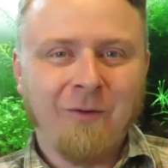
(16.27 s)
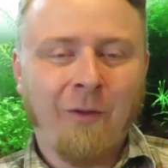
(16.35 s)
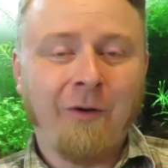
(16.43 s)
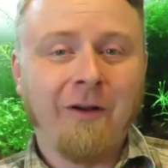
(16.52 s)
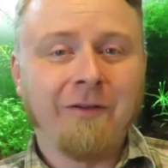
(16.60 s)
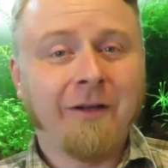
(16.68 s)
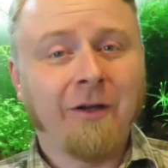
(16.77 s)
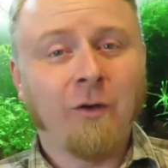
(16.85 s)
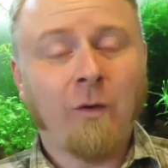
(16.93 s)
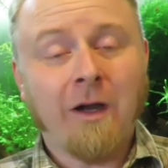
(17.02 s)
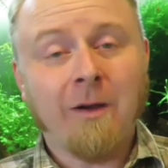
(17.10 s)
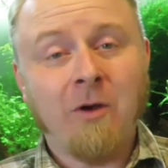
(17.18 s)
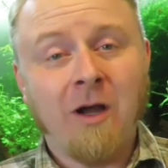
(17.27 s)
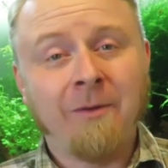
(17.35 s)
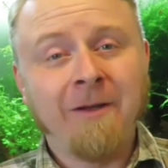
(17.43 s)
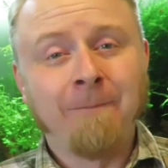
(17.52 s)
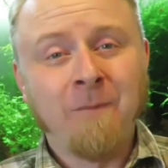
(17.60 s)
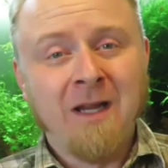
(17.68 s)
Northern Ontario Aquarium
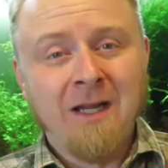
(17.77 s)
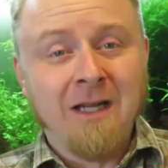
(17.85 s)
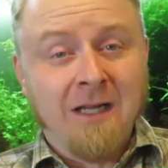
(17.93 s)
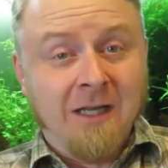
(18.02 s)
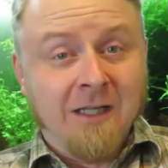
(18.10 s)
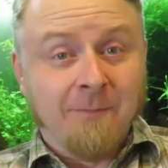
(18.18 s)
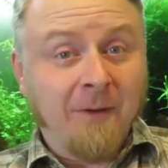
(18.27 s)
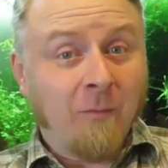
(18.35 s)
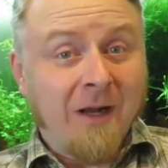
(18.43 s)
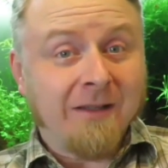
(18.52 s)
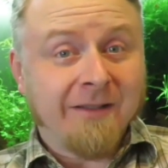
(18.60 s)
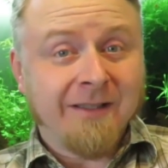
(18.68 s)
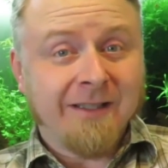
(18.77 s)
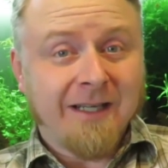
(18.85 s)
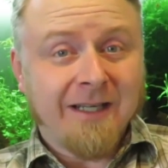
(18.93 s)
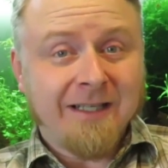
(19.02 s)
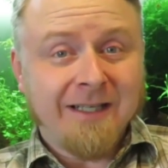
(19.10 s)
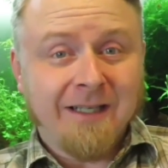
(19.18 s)
Hobby. It's been a while since
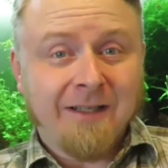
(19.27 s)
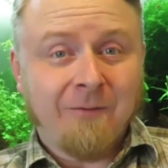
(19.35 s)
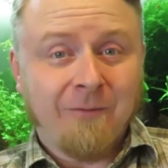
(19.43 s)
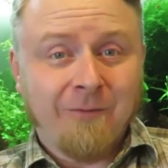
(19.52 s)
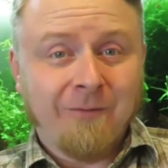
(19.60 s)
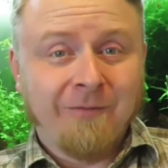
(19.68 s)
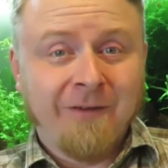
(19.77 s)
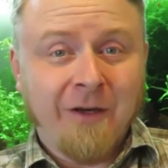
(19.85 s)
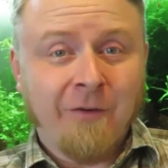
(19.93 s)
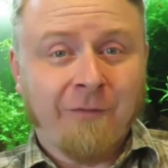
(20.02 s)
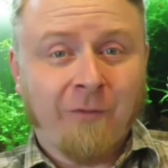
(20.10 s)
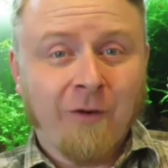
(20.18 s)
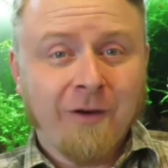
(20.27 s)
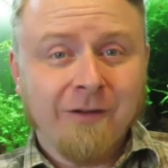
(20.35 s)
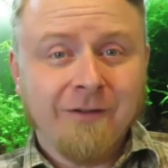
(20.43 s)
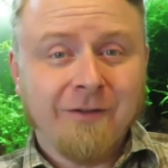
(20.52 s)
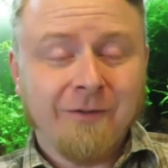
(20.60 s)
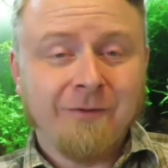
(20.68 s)
I did a video for
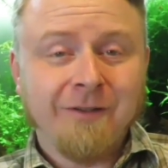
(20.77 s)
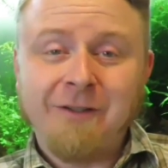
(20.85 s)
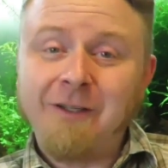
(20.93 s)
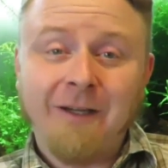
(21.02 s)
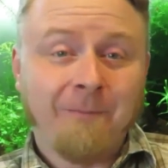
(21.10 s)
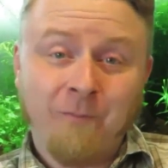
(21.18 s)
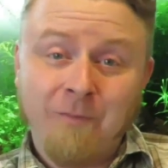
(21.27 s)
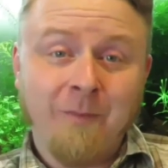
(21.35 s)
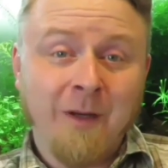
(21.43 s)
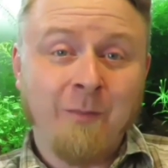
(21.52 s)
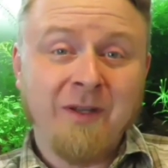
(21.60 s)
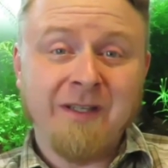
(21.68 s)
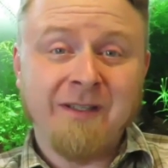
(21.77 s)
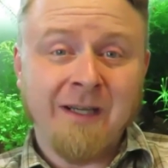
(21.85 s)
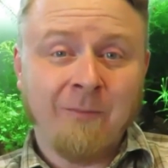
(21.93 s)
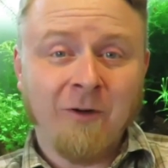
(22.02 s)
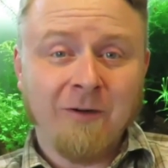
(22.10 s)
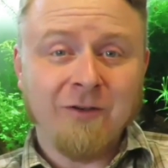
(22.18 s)
you, so it's been a busy
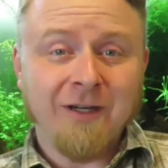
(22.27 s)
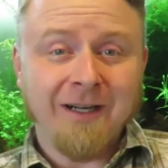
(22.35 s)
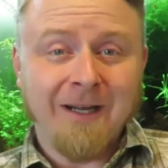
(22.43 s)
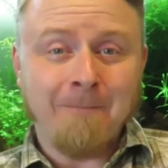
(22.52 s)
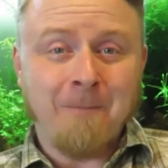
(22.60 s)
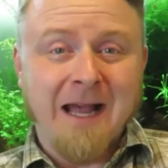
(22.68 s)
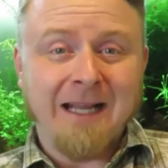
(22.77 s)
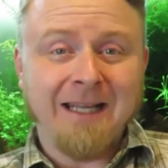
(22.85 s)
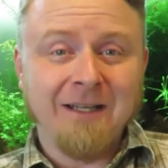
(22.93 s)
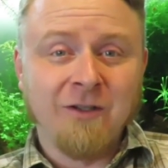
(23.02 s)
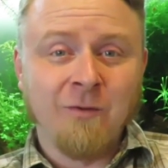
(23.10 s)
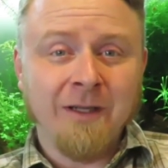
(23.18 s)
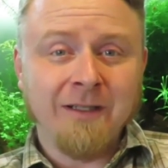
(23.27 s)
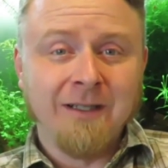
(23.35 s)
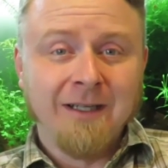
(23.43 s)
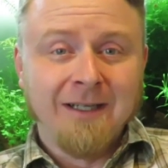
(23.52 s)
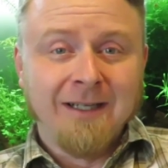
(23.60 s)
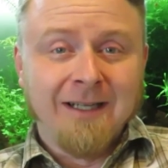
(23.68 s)
summer. I'm trying to get back into it.
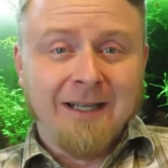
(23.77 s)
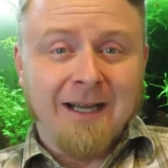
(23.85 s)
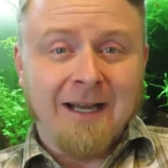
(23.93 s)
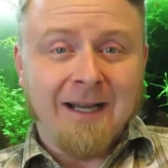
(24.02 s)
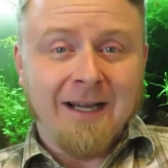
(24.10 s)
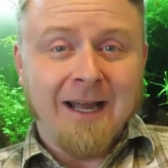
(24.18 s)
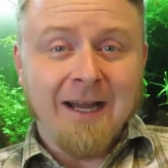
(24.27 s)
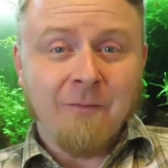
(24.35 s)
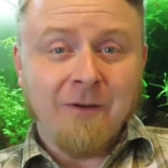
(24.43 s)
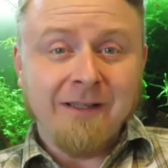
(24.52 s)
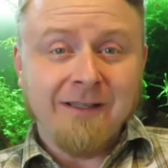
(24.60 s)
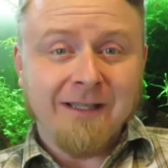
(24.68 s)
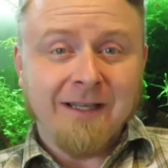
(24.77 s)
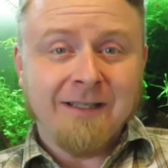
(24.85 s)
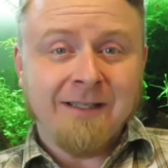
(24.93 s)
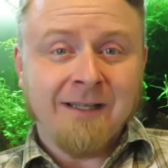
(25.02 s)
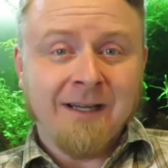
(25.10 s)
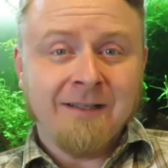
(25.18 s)
Anyways, I
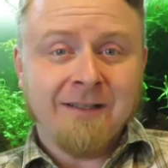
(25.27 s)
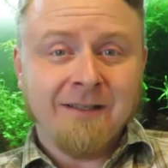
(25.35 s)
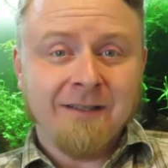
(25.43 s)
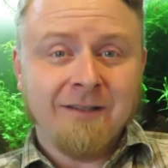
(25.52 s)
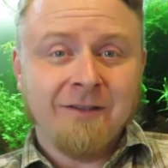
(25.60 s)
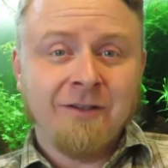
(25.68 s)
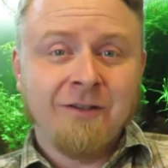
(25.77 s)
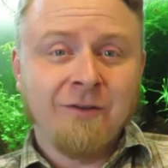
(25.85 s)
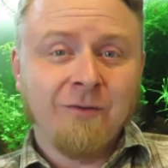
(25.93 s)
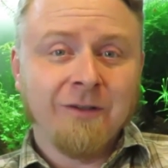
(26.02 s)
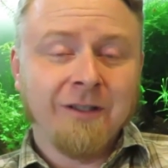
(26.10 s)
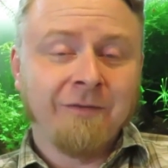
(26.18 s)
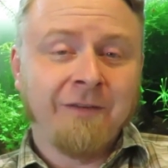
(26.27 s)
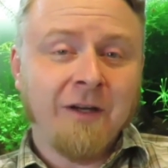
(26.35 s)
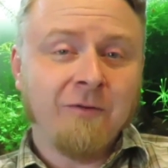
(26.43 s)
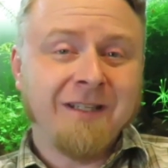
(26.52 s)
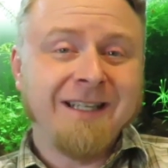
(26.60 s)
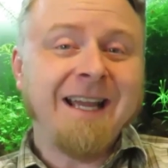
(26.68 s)
decided to do a little
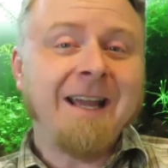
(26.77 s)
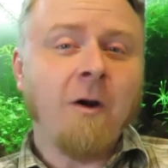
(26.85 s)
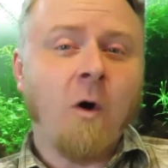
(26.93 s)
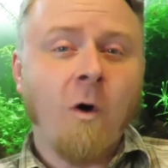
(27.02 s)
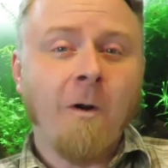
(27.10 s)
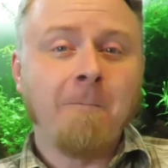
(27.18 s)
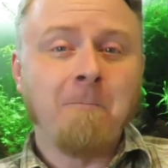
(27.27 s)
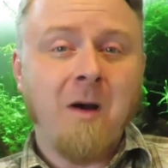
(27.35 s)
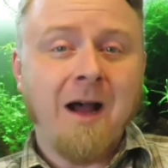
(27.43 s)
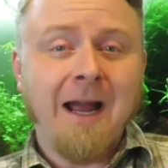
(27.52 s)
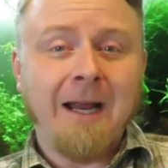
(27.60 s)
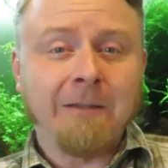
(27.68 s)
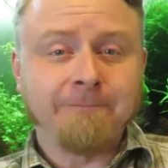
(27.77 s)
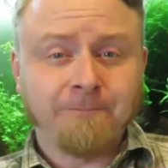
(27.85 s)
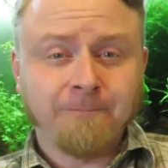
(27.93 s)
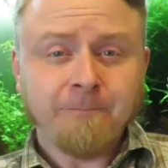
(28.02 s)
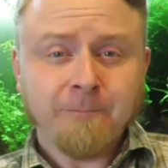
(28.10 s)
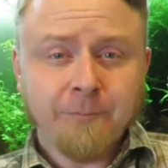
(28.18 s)
video today on my
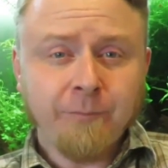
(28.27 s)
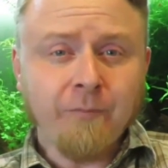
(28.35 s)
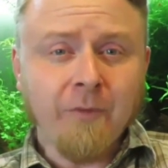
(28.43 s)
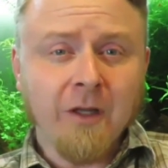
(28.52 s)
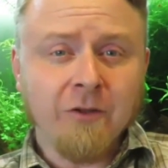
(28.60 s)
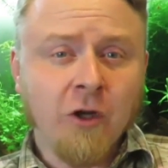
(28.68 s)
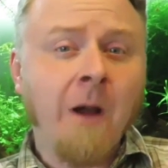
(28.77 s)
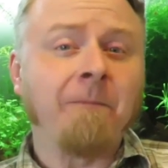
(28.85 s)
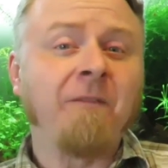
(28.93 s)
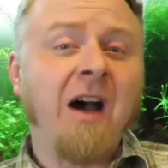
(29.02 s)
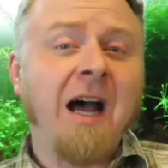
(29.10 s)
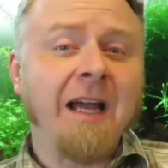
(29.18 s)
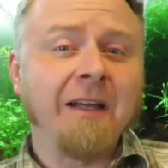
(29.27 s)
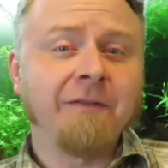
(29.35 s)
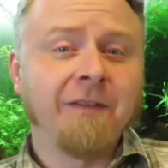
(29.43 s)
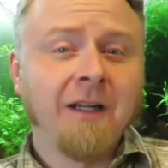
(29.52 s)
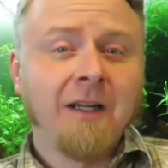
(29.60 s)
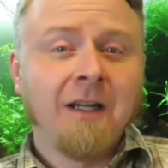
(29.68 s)
top
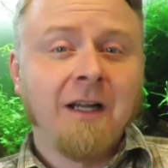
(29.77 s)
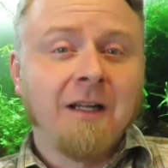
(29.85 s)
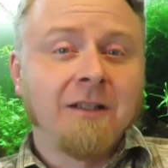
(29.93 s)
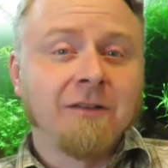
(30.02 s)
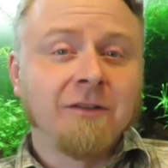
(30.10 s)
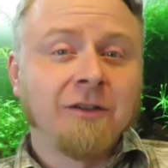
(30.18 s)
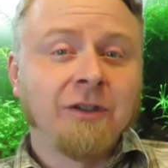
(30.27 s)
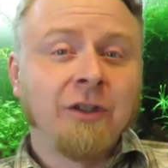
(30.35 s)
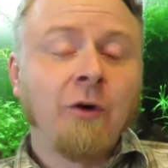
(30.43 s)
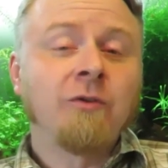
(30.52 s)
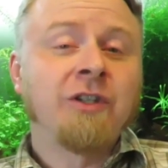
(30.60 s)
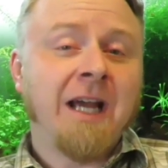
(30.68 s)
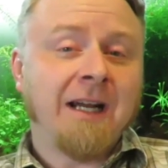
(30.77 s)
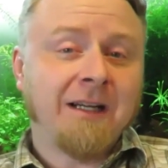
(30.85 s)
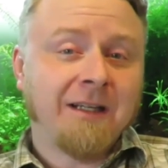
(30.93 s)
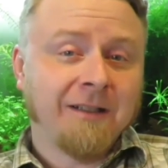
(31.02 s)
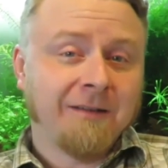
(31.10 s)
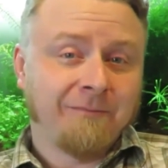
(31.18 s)
5
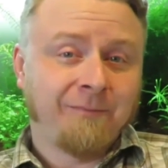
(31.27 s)
low-tech